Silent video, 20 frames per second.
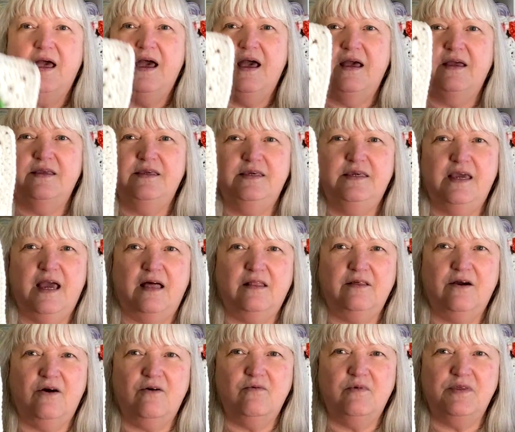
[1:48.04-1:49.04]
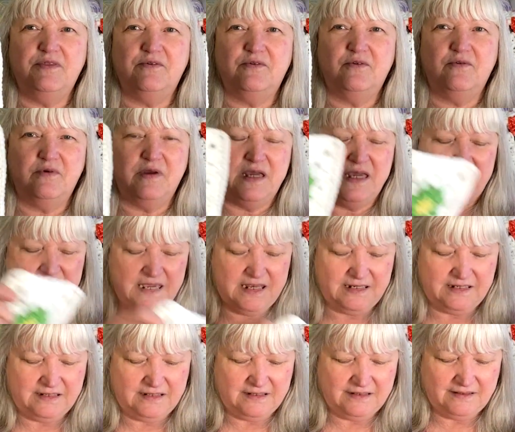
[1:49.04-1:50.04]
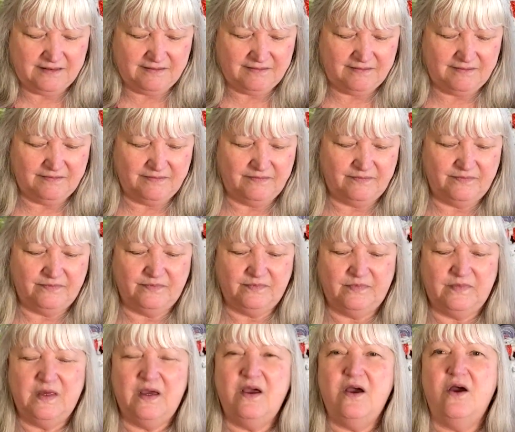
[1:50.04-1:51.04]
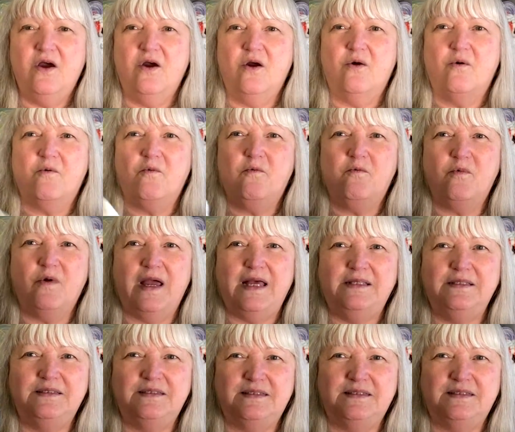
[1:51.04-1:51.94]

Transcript: yellow with green, red